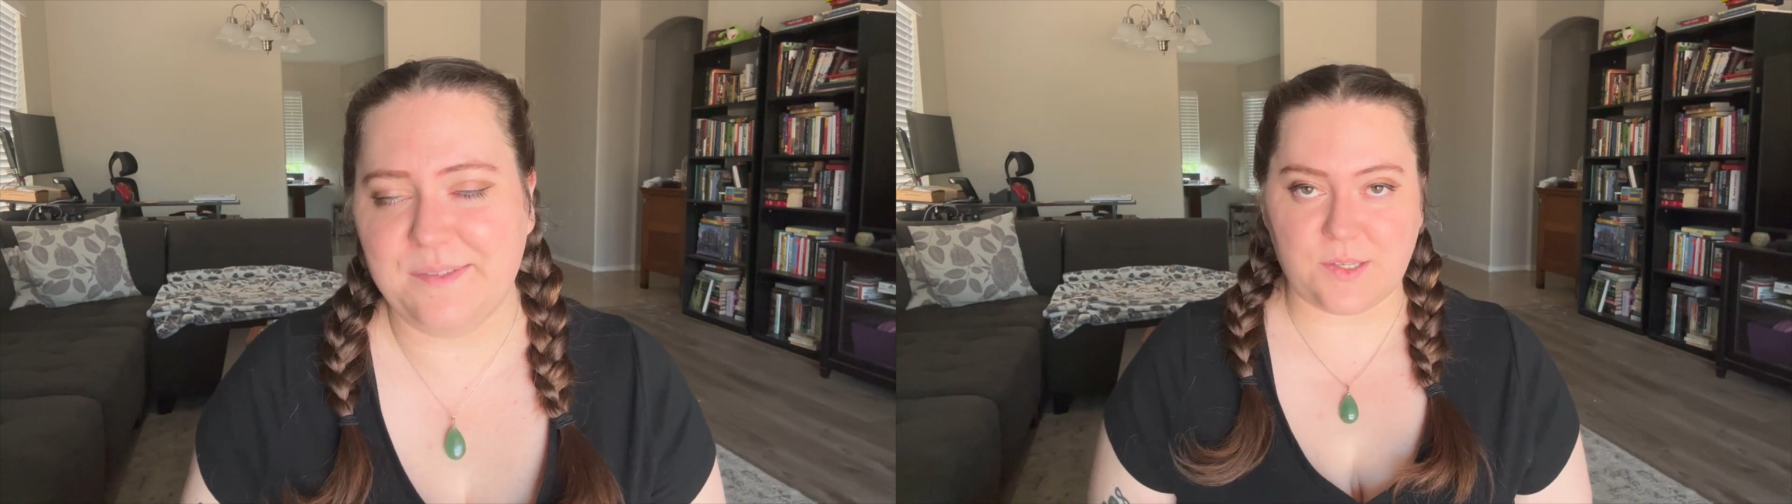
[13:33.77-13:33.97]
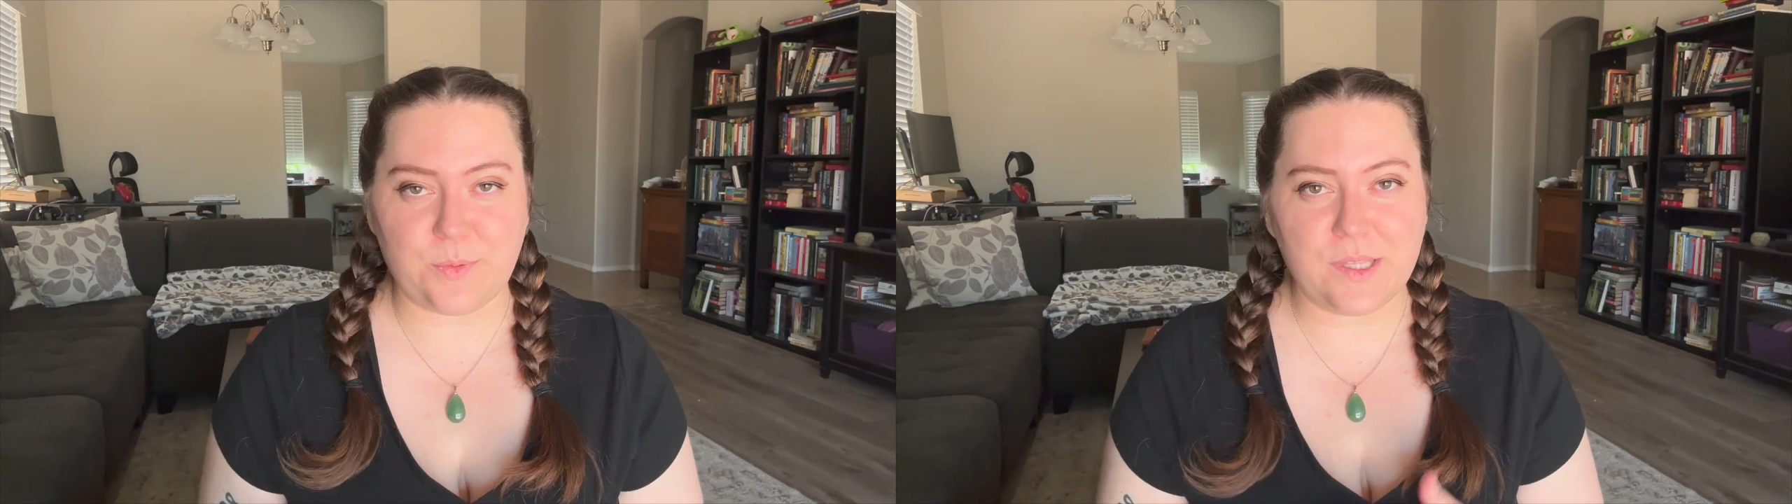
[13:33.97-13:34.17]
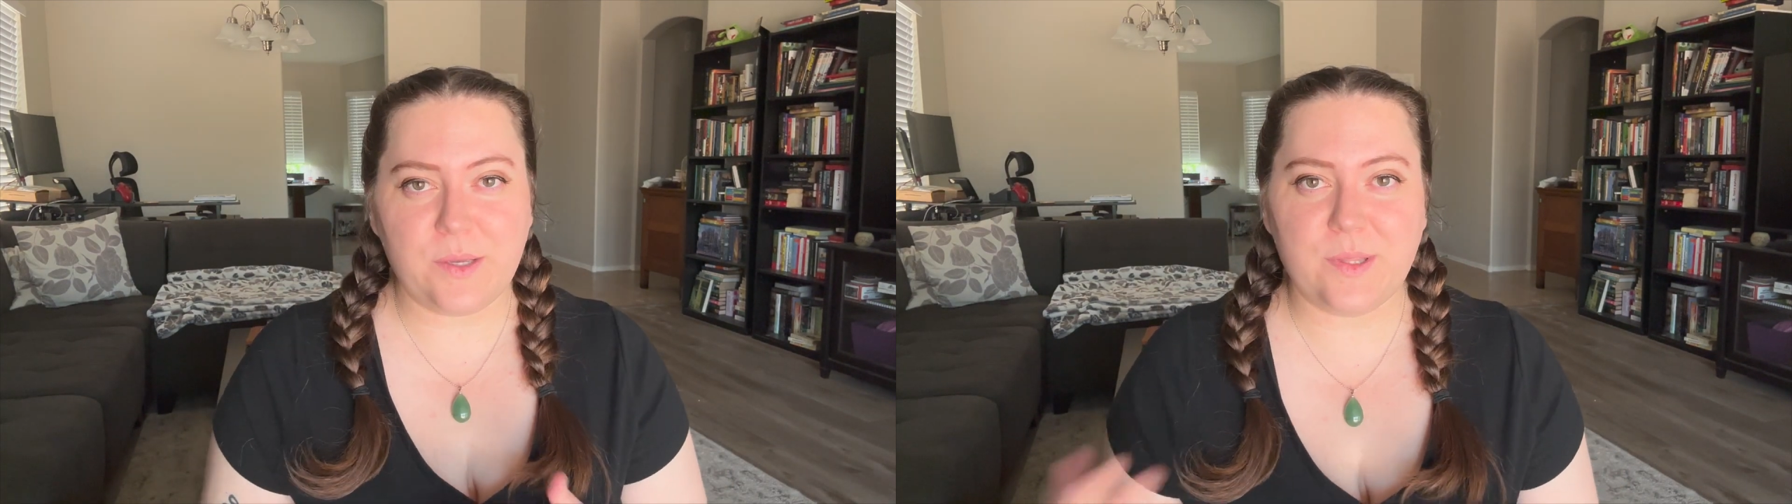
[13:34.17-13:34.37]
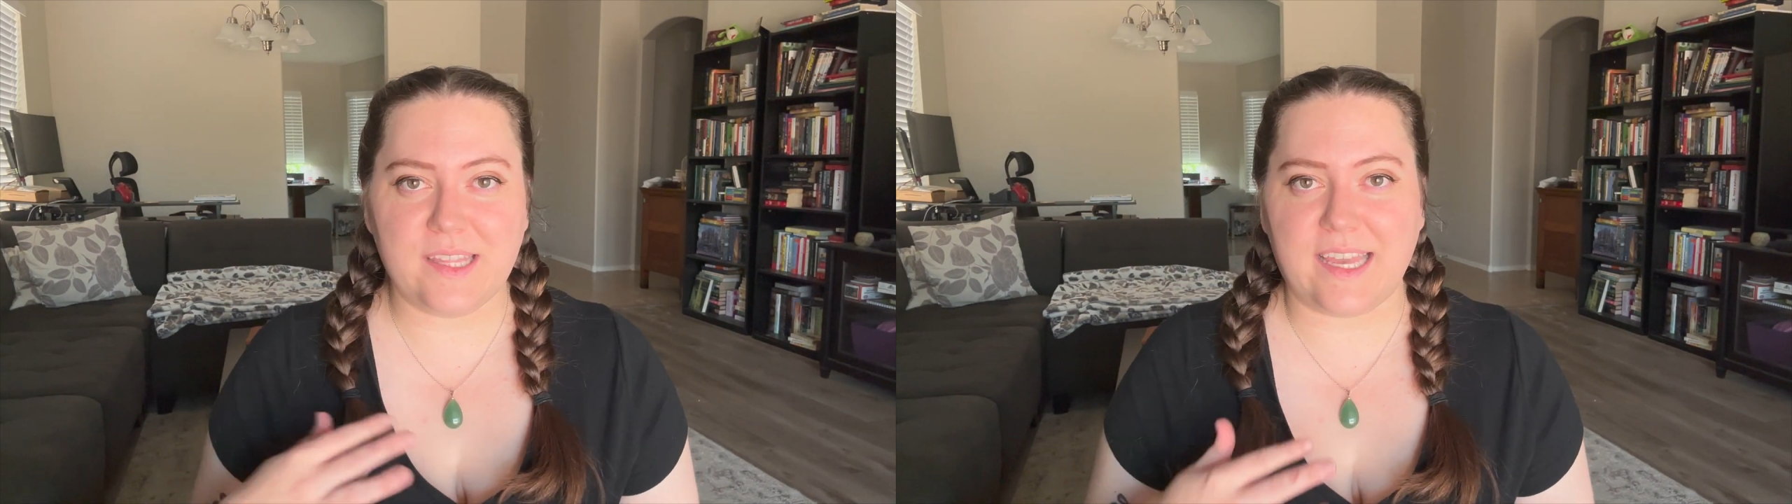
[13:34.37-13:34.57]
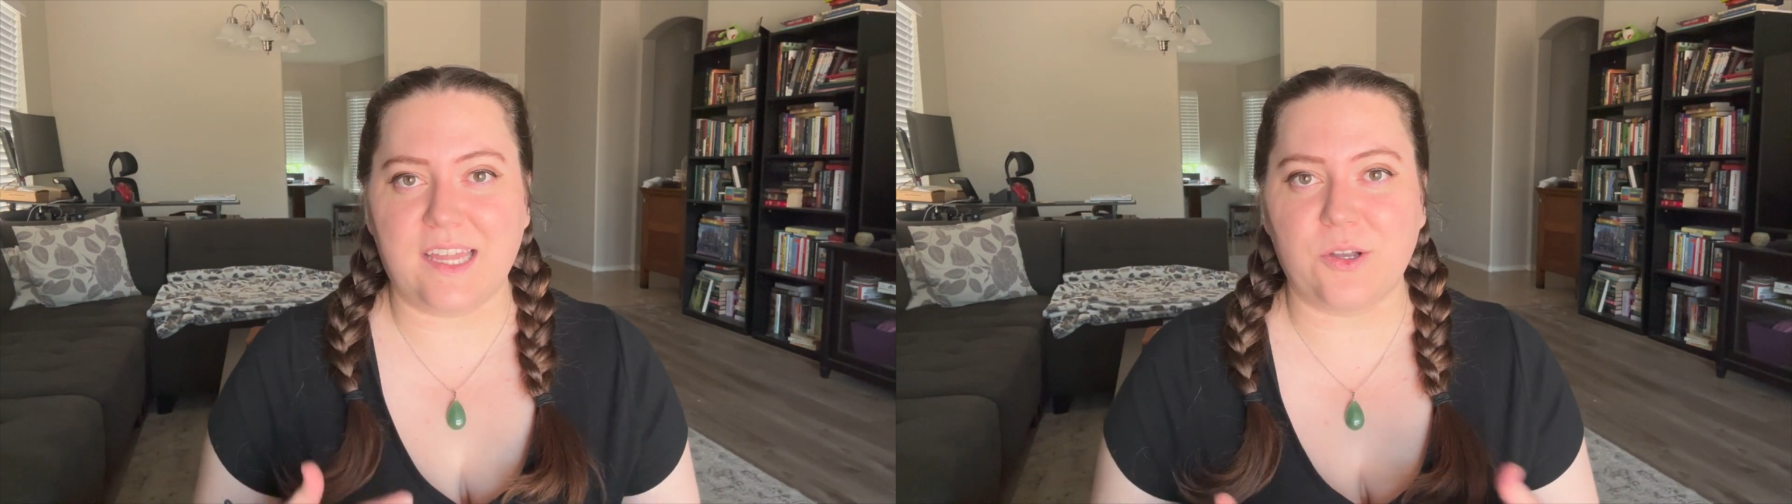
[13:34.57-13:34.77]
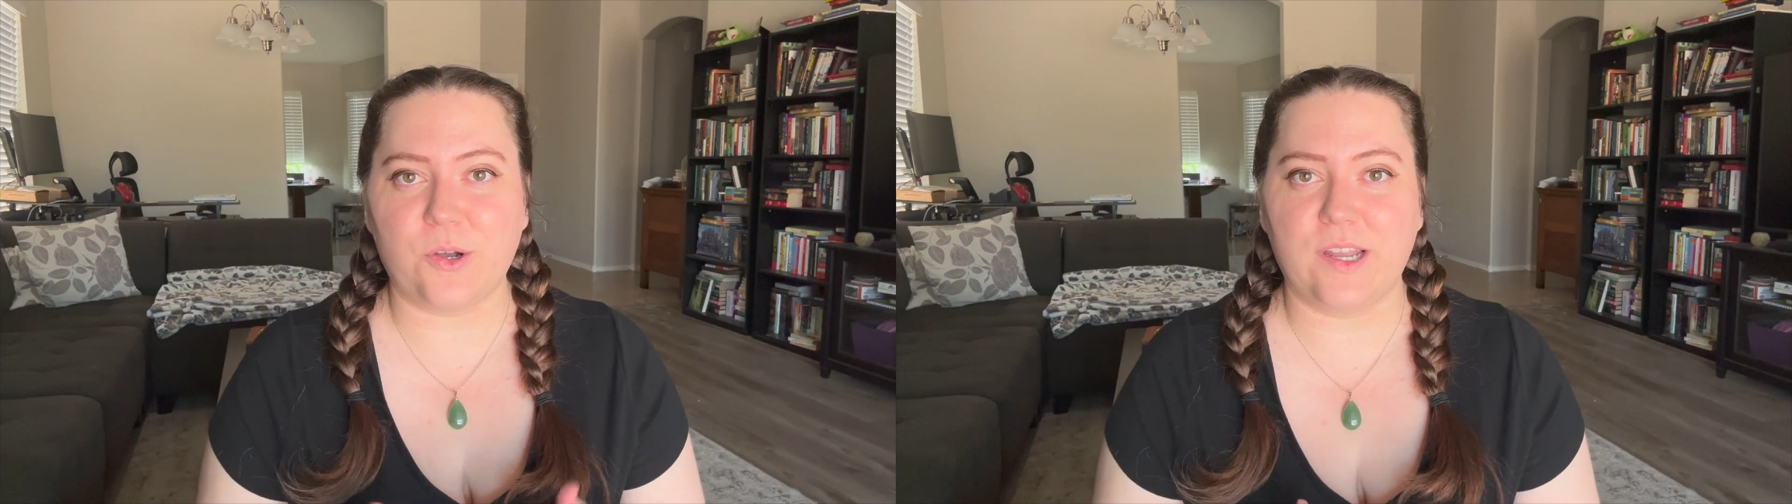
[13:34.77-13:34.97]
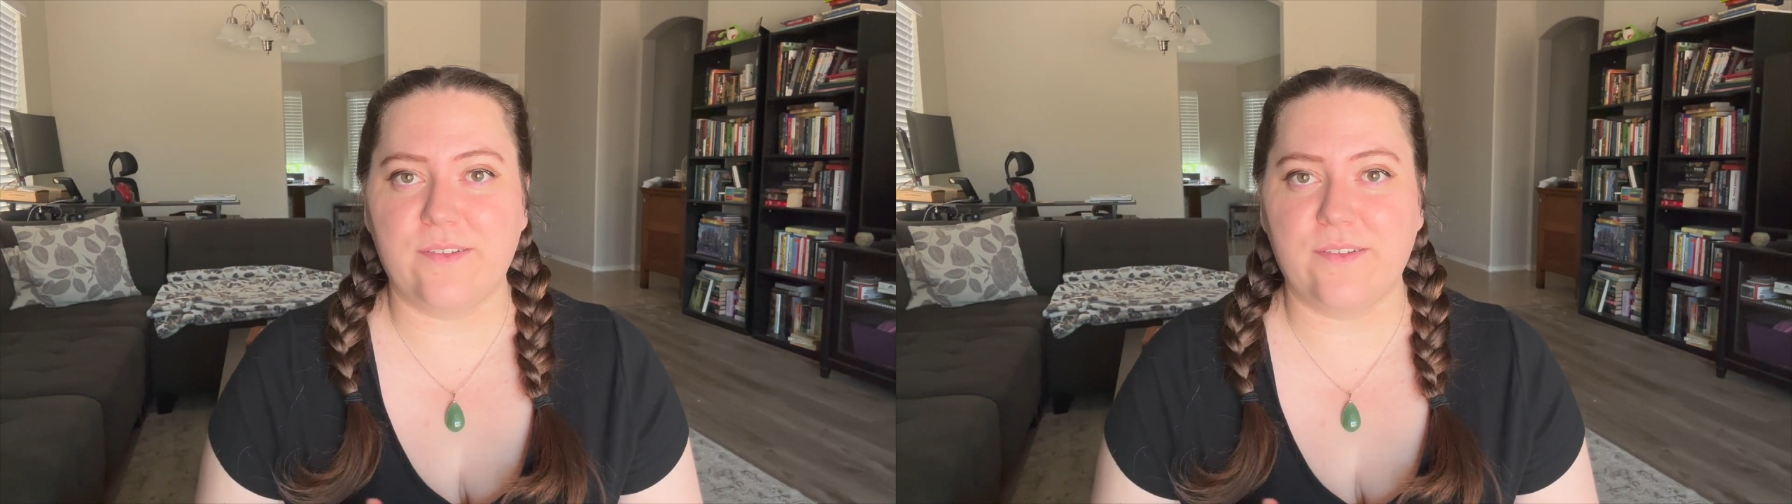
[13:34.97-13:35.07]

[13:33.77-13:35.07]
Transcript: So really, with the category